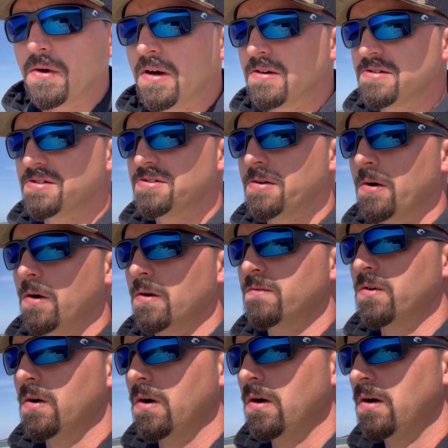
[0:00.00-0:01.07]
Here's the start of
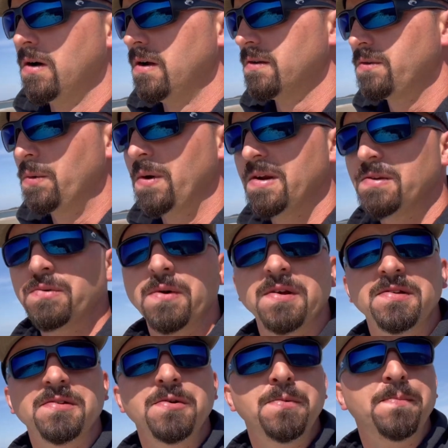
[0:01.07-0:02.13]
our uh,
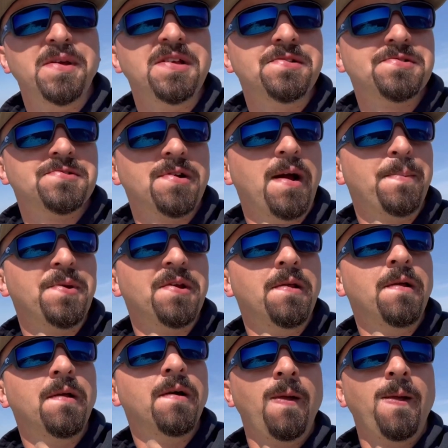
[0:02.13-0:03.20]
2022 beach trapping.
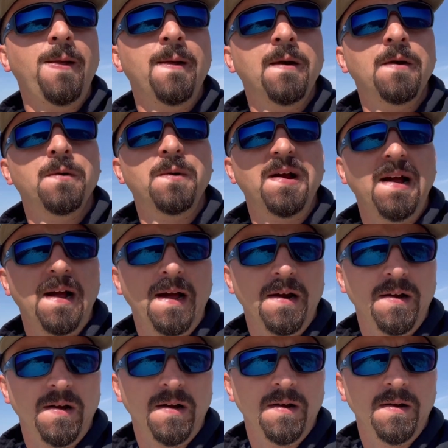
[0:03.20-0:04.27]
We got
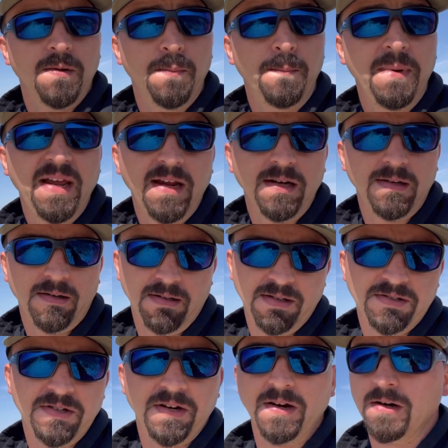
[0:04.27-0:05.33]
a uh, mink
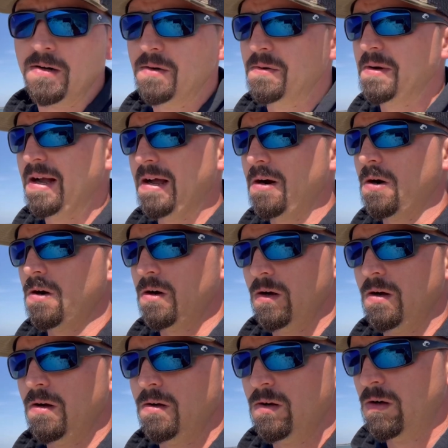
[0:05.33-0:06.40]
this year. We got our
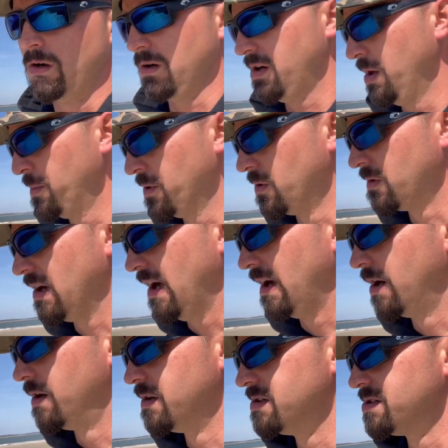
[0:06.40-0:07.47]
uh, our typical
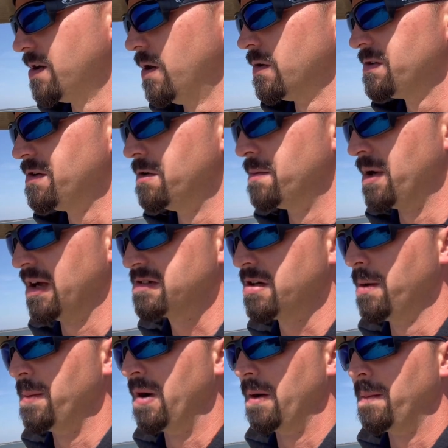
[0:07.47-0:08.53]
coyotes and all too, but that's
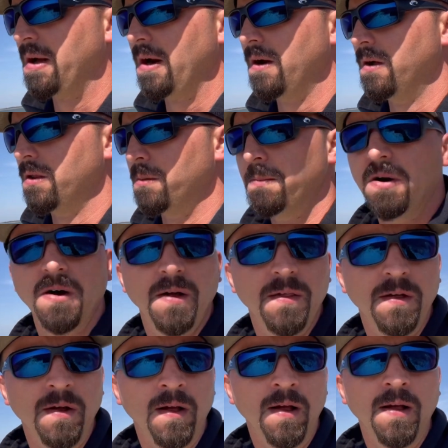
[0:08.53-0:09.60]
coming in about another month.
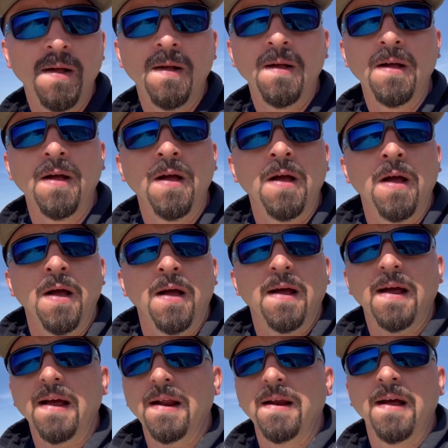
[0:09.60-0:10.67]

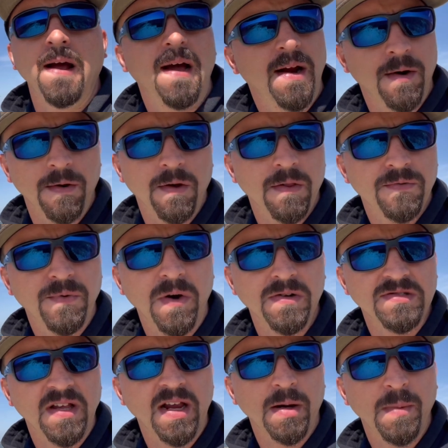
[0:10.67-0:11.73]
And I don't know the
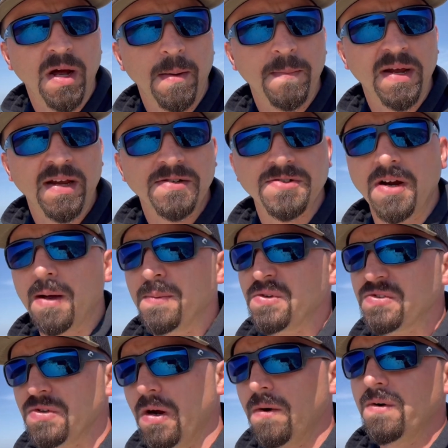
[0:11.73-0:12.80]
first thing about mink
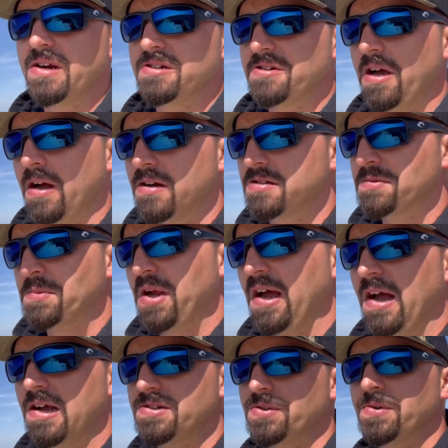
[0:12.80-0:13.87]
trapping, so I reached out to some
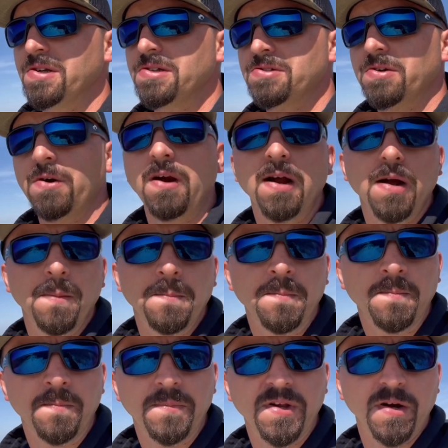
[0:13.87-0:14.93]
guys on
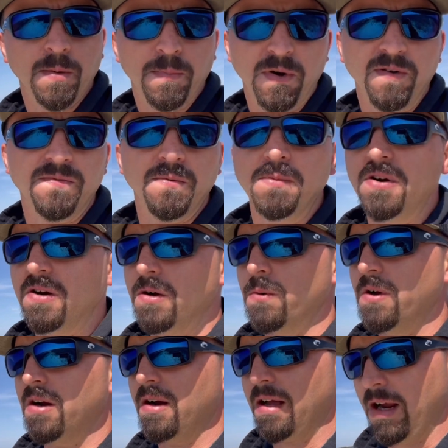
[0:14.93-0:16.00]
Instagram that are pretty familiar
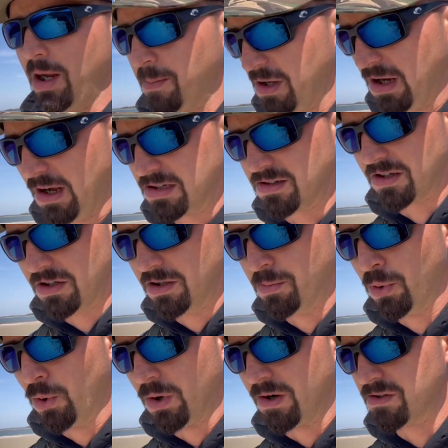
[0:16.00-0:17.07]
with it. They gave me lots of good
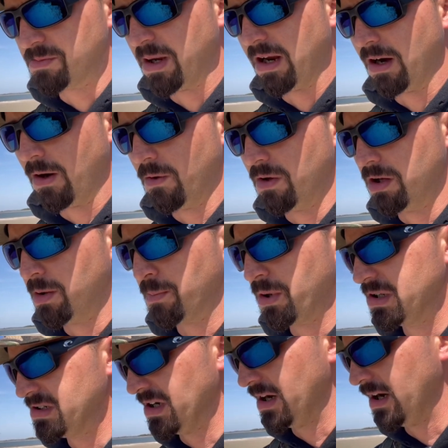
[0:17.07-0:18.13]
pointers, man. I really
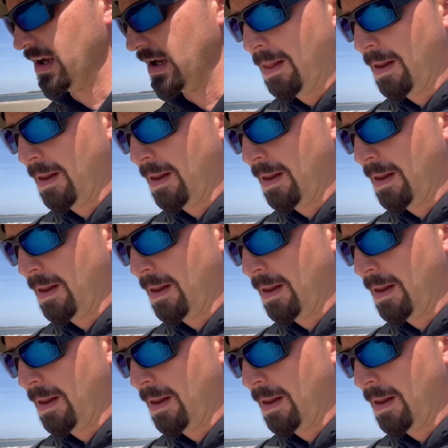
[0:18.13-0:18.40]
appreciate that.